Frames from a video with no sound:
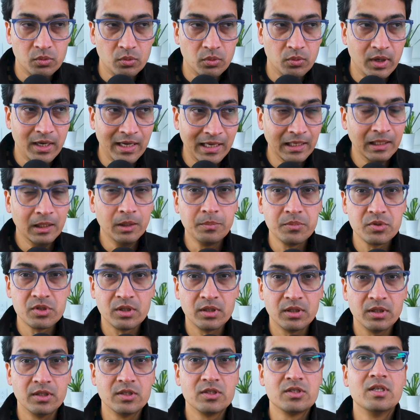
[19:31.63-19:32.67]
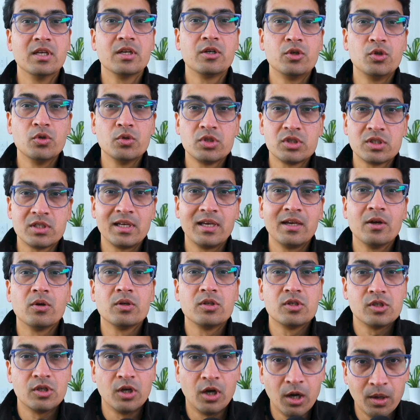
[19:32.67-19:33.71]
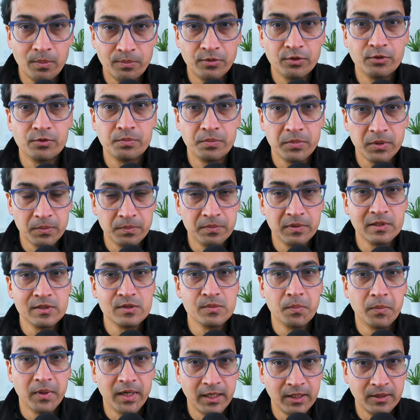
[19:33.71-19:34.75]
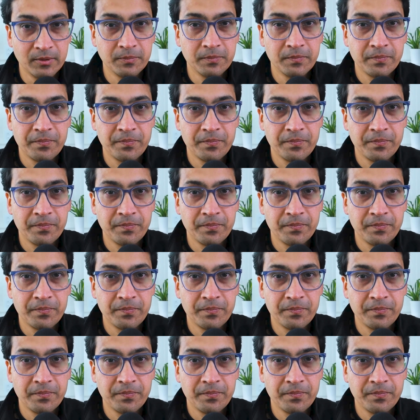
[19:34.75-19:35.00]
helps is that you stay on top of people's mind,